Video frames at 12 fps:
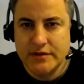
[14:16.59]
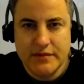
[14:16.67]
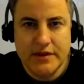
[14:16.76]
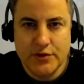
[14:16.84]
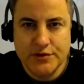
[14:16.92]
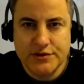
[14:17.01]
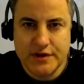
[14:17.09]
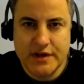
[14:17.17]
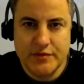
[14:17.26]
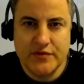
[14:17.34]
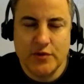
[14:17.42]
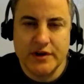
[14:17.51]
And those are type
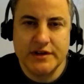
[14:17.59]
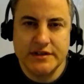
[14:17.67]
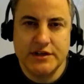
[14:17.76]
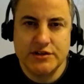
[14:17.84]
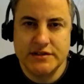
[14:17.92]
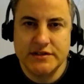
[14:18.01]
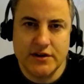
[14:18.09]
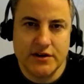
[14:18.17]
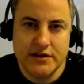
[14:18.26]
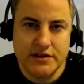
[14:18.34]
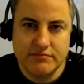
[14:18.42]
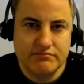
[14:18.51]
of organizations that are going
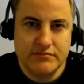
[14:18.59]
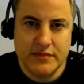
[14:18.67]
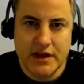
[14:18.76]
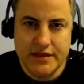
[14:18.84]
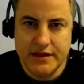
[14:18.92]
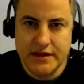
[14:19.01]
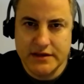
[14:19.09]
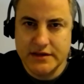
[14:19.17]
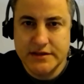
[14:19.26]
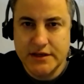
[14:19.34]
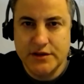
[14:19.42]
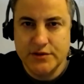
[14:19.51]
to, I think,
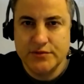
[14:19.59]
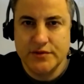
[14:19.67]
continue,